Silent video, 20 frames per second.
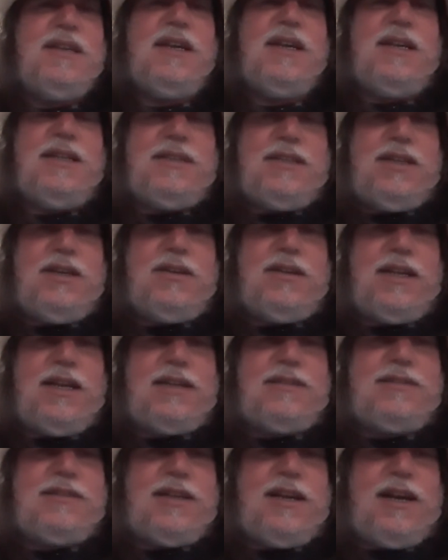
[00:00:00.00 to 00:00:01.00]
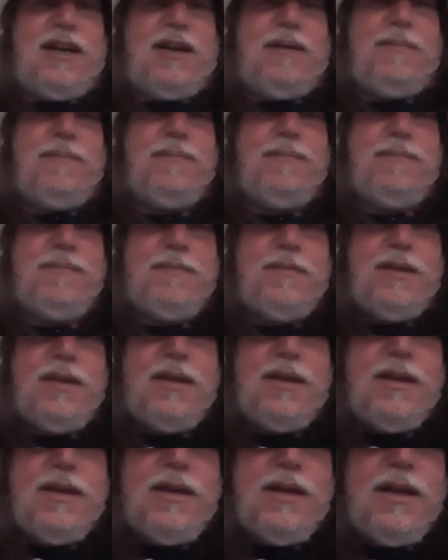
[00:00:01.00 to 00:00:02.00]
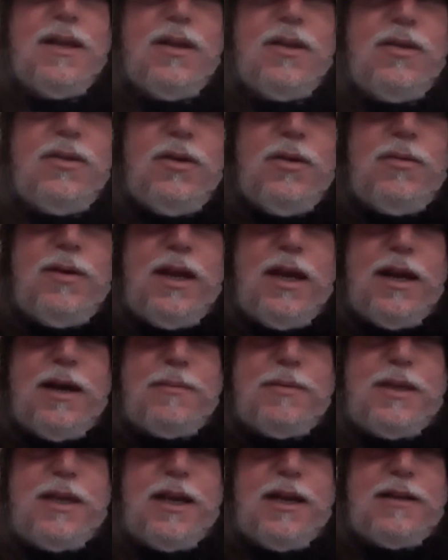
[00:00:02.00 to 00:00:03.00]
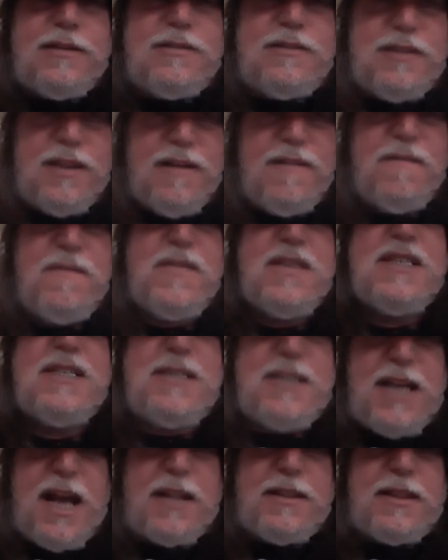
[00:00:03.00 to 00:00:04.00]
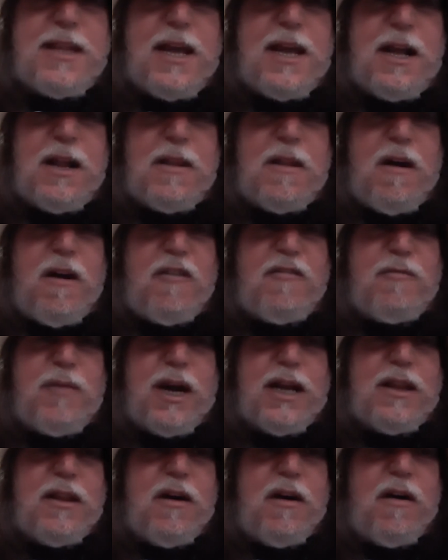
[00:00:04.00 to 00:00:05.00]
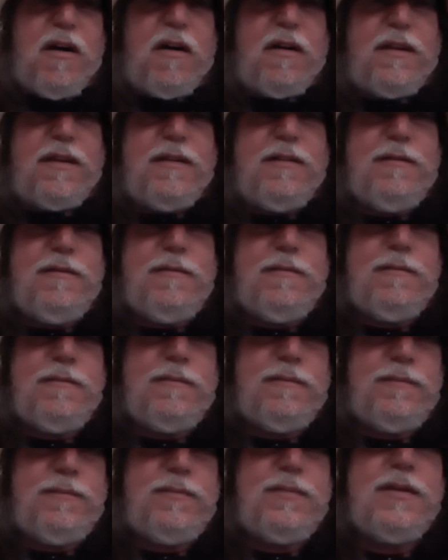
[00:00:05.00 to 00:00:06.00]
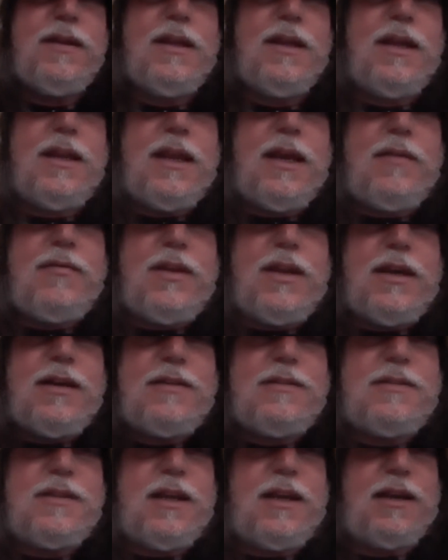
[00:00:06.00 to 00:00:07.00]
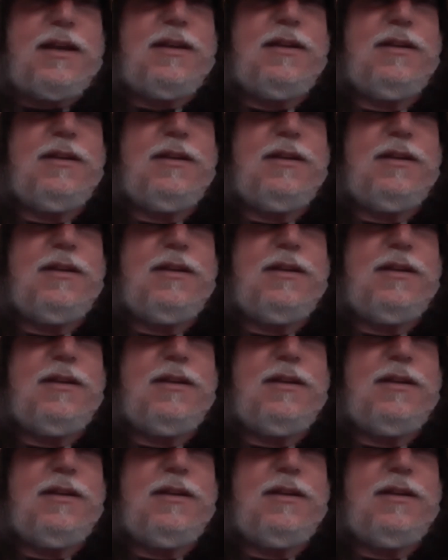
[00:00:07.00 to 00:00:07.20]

Until next time, you damn kids, get the hell off my lawn and have a nice day.